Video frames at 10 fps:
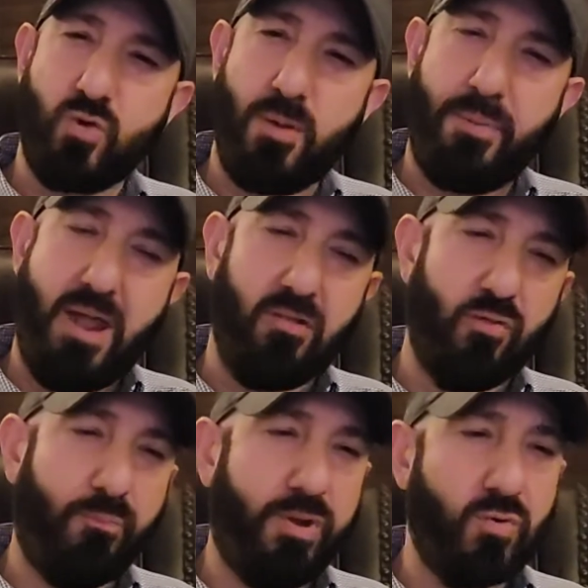We're gonna paddle
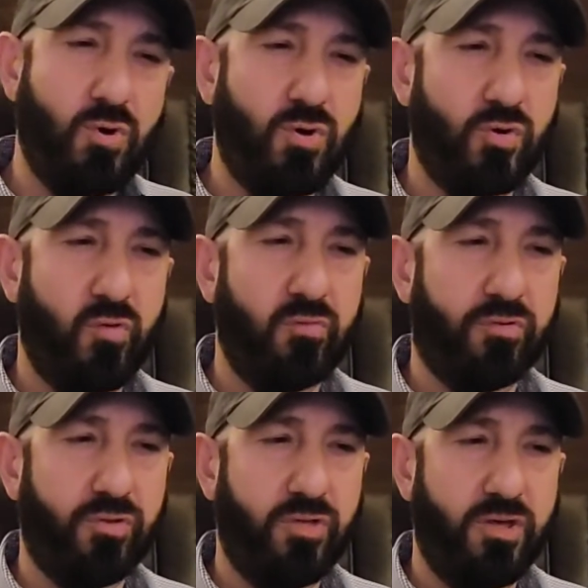the pirogue over
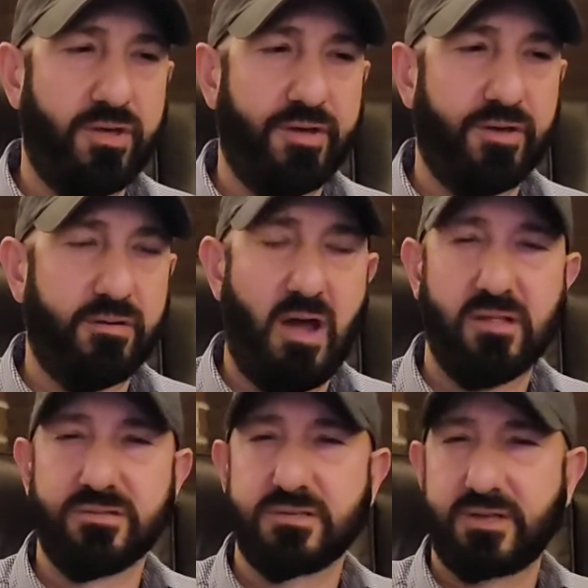to the
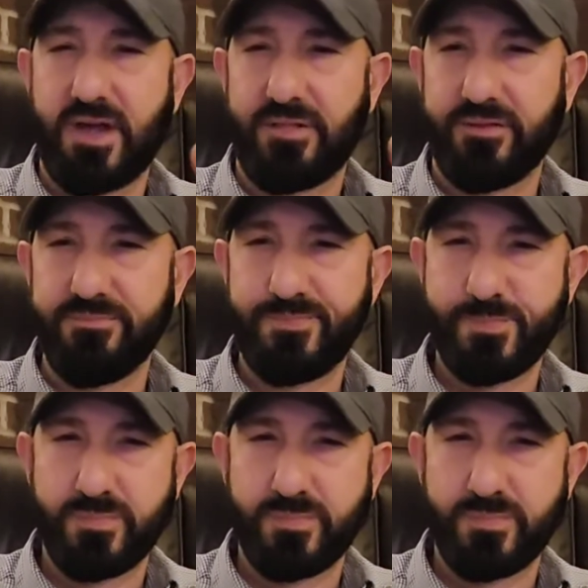Highlands of Scotland.